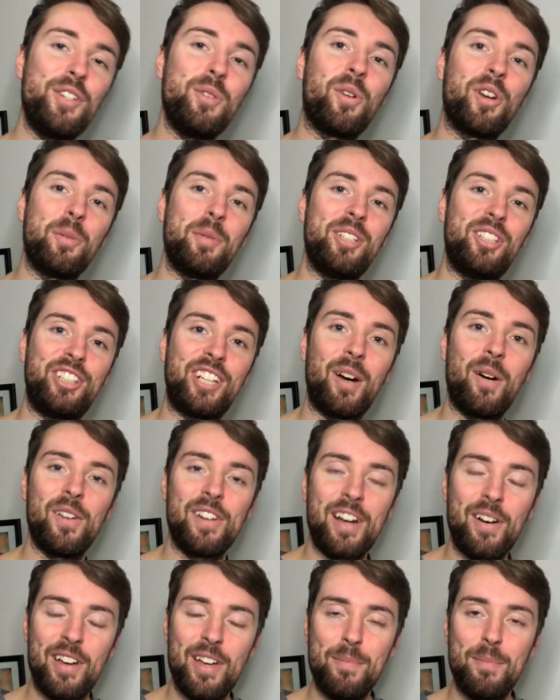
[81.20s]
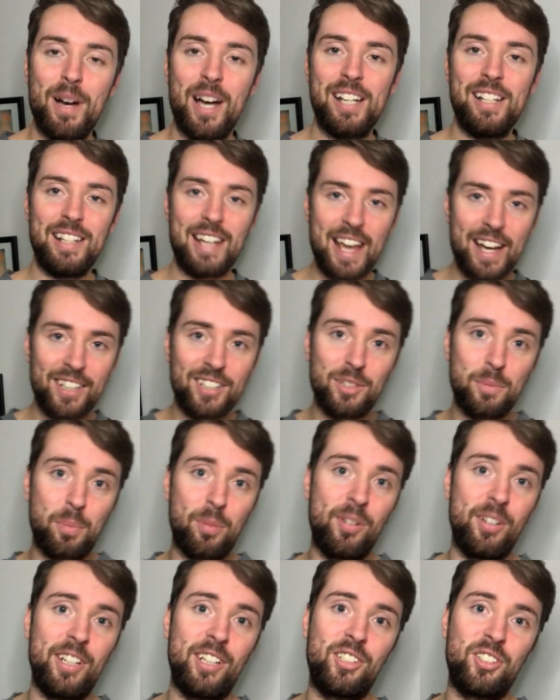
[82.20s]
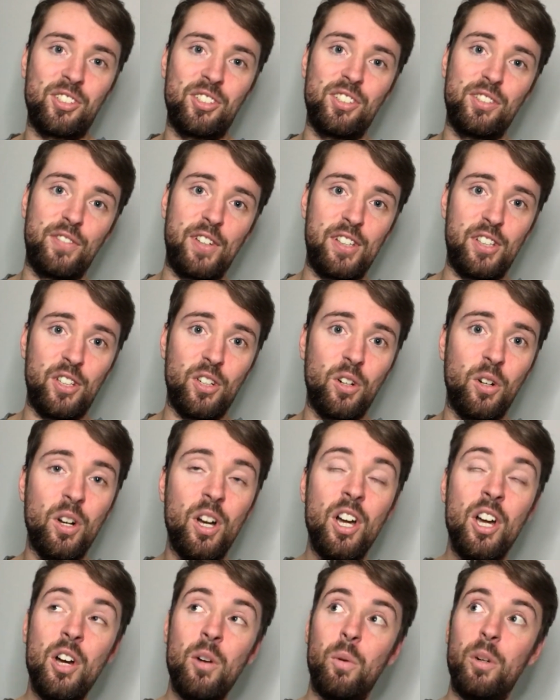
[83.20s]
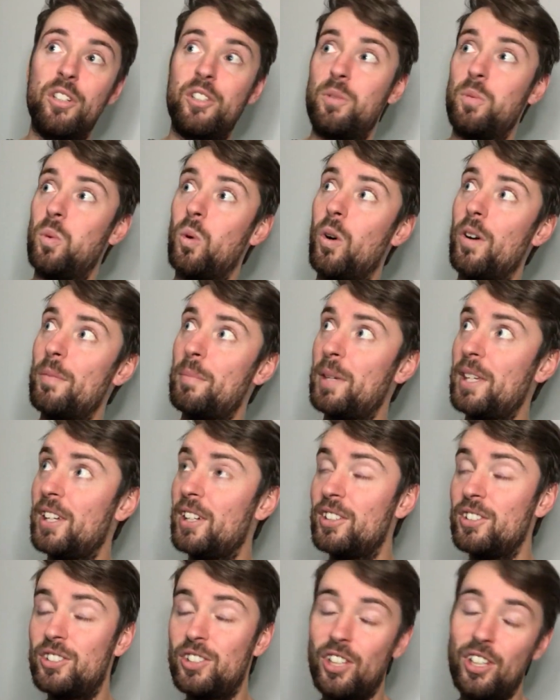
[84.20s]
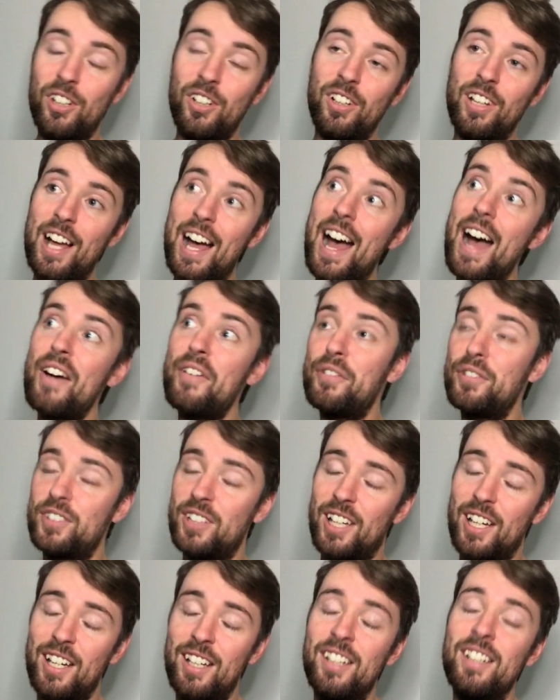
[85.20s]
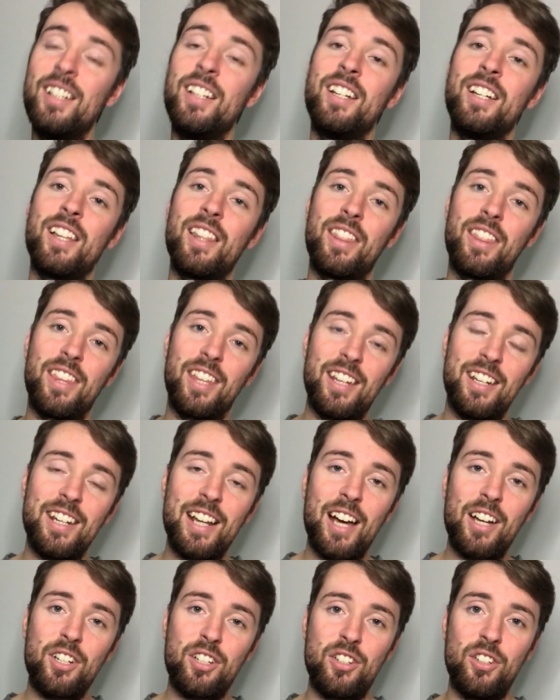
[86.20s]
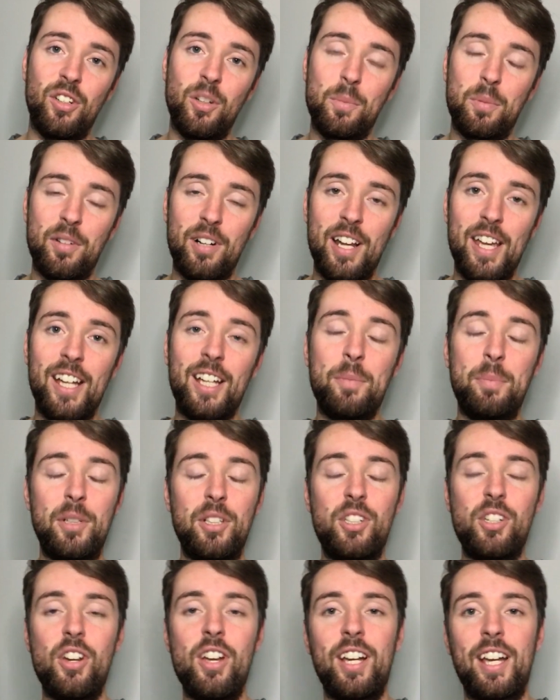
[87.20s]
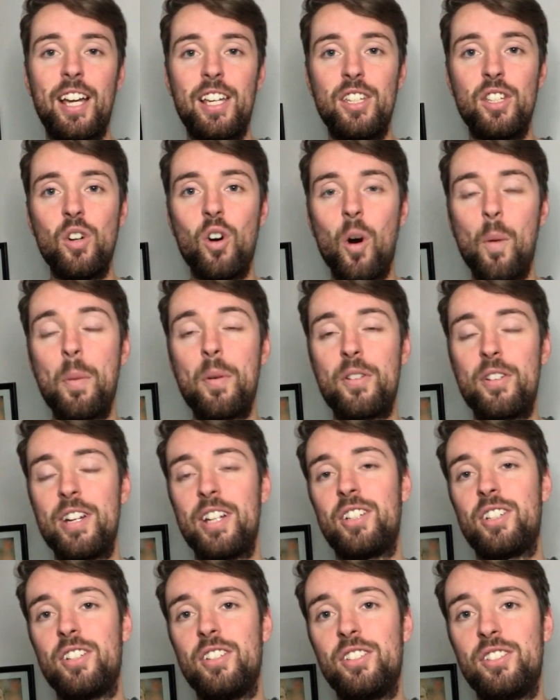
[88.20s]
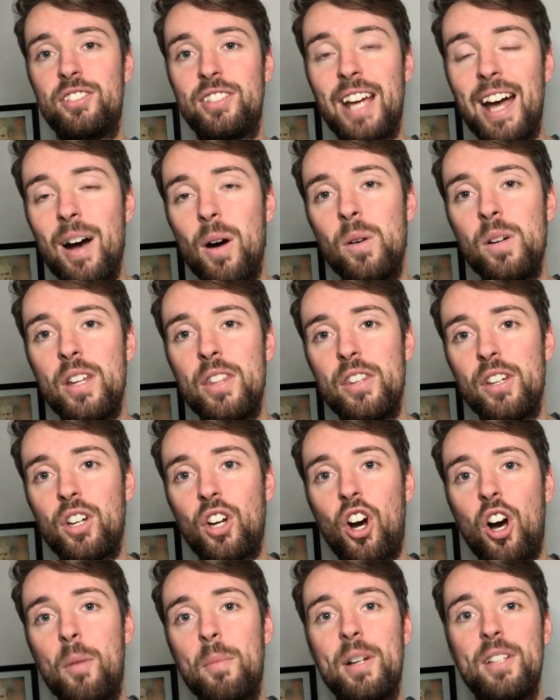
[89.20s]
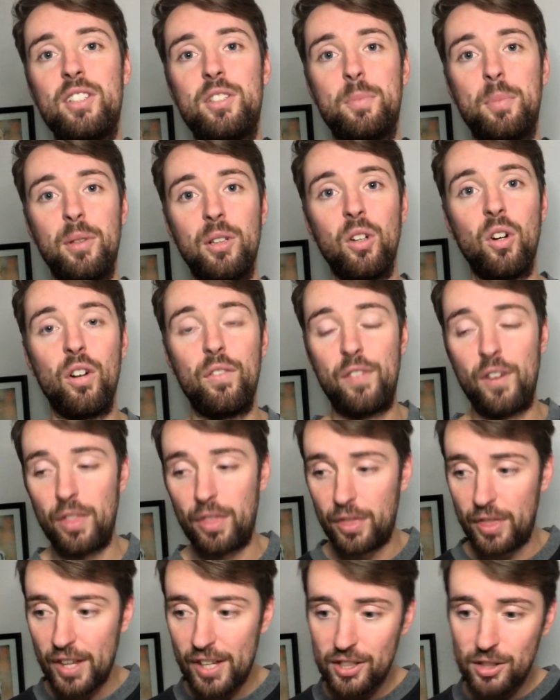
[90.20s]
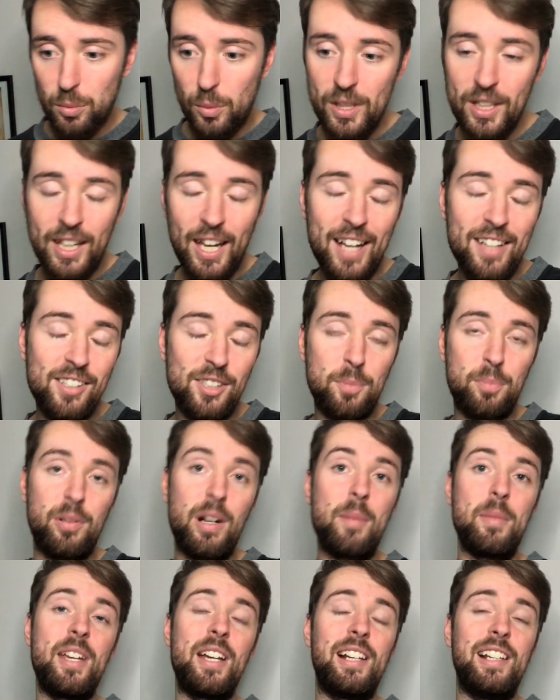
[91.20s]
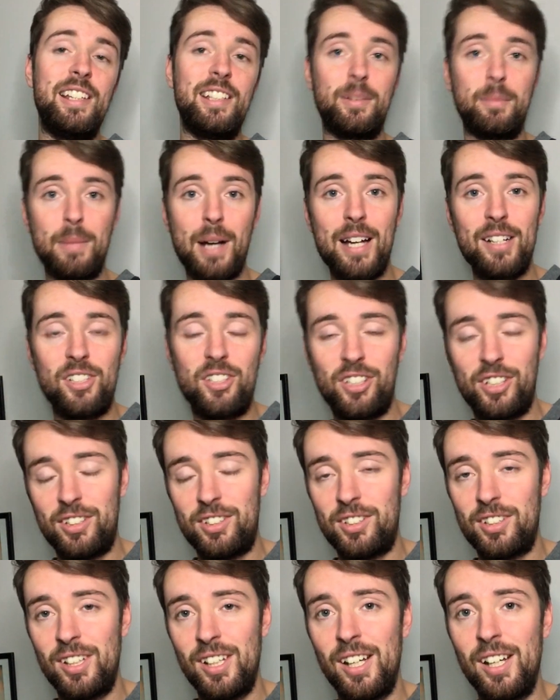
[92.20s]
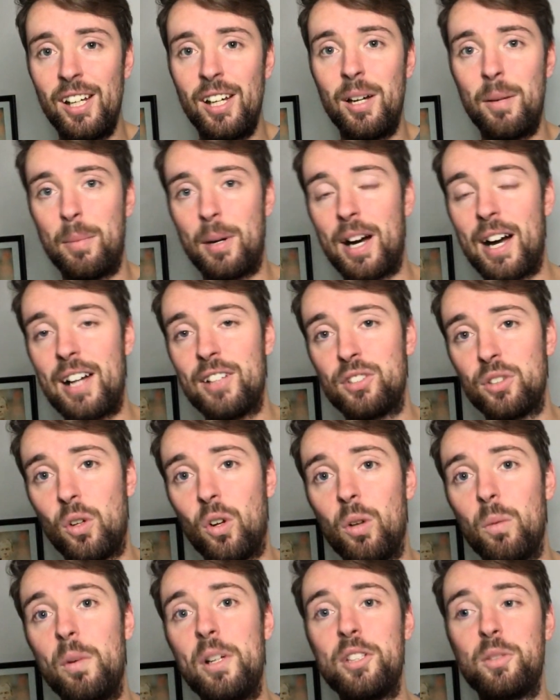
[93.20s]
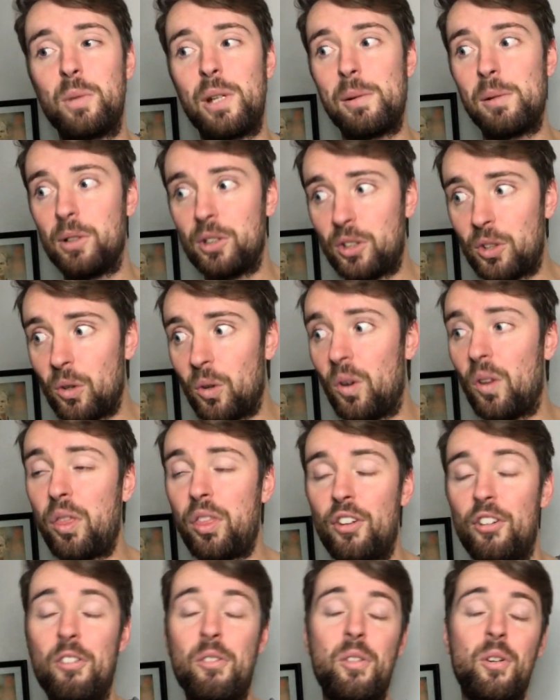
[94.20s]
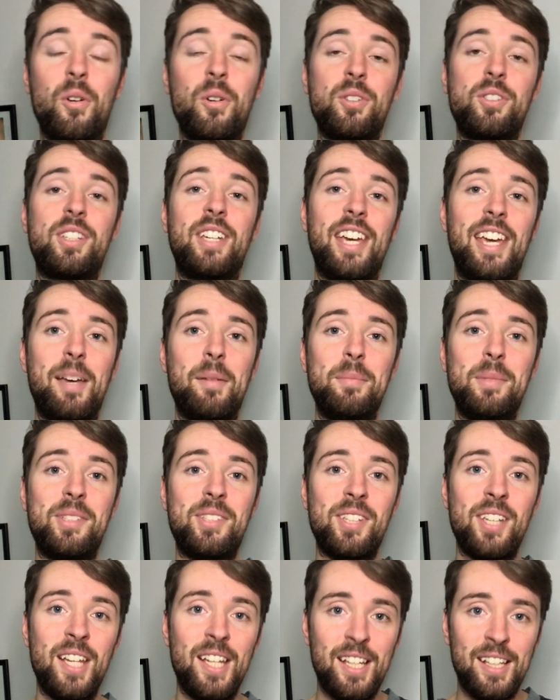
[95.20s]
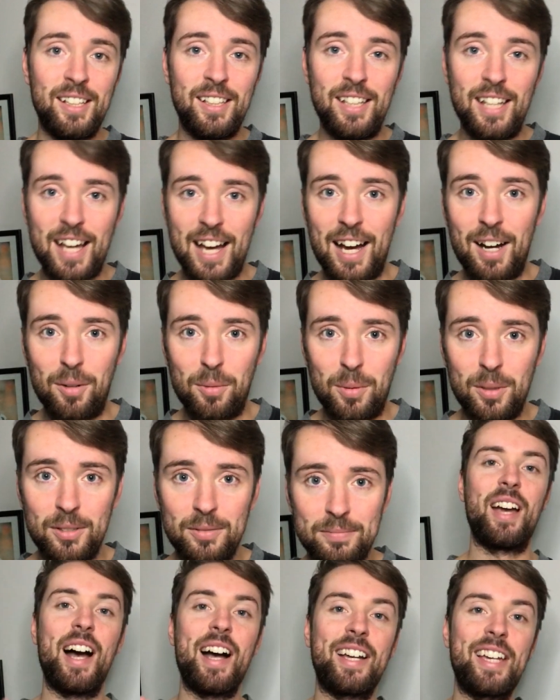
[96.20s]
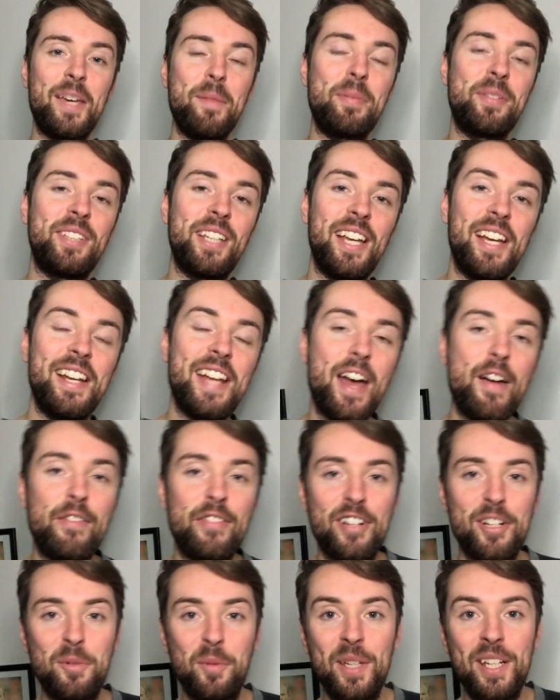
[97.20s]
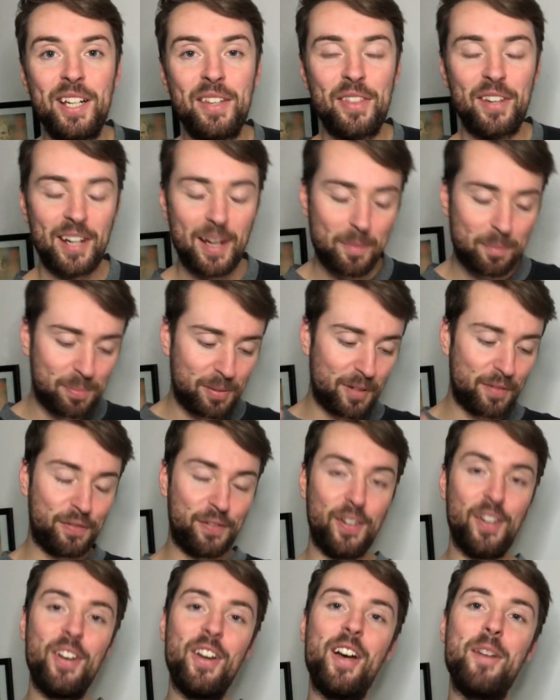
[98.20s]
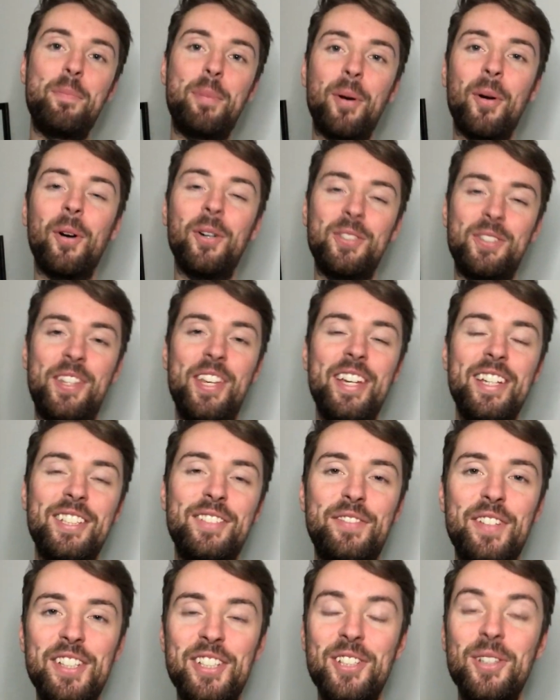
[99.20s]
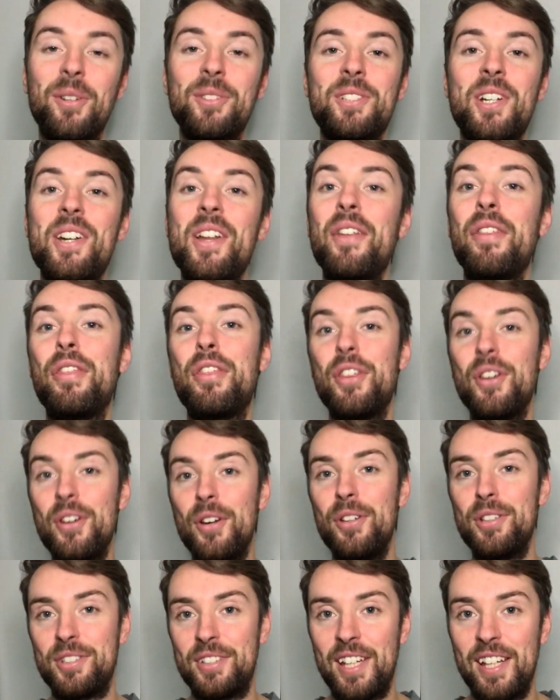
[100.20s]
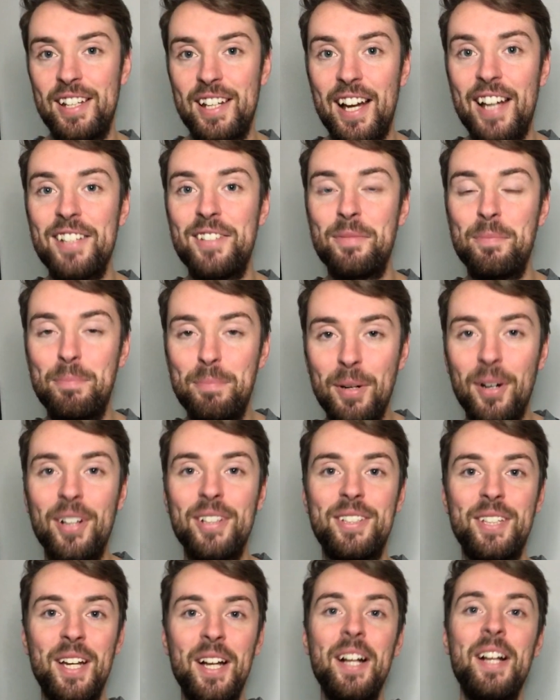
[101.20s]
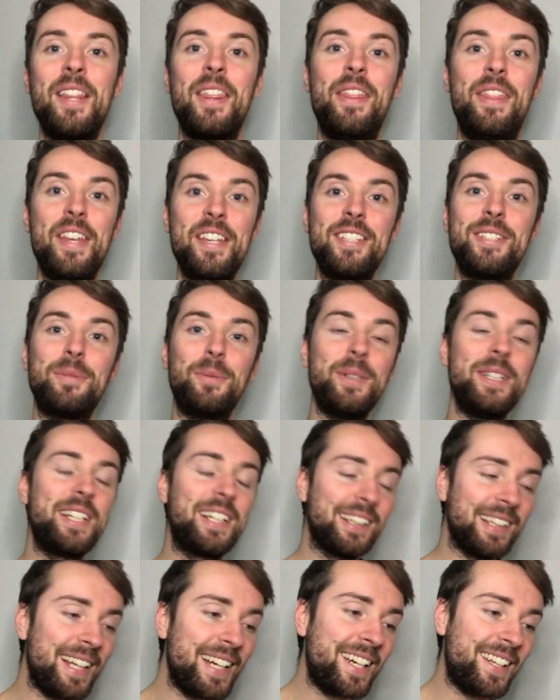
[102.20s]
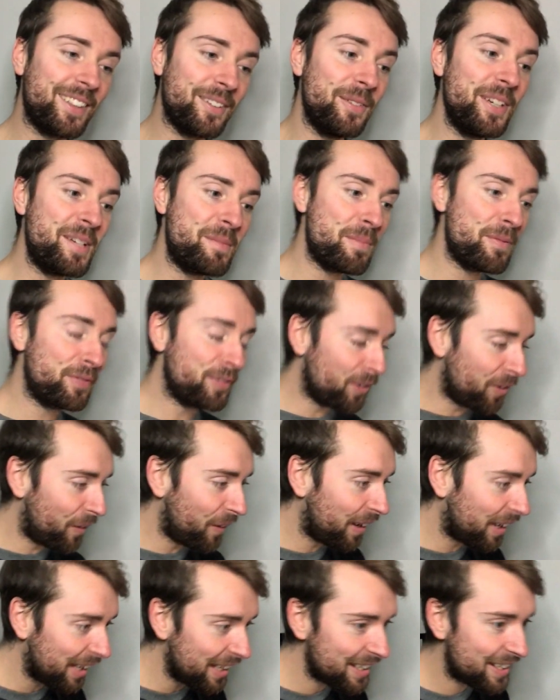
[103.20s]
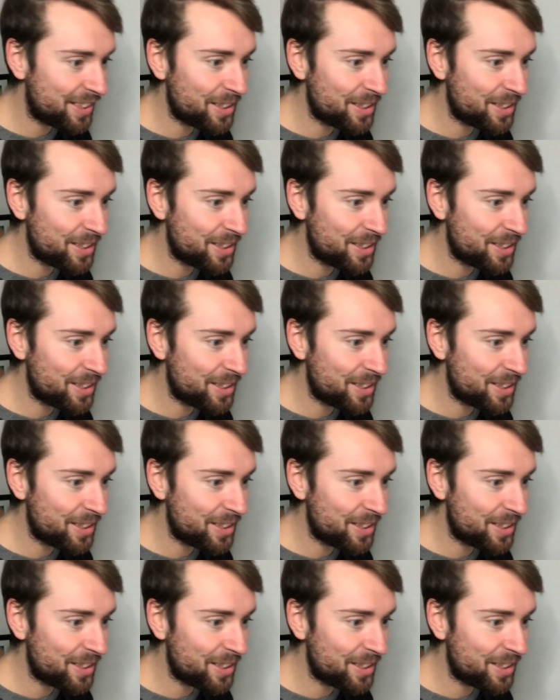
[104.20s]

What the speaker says: you want to be shouted out in my next predictions video, which won't be until after the international break, be sure to get your predictions down in the comments below for this weekend's Premier League matches. But as always, we will go through those games now. I keep saying every week that I prefer to post these videos on a Thursday night, but this week, like the week before,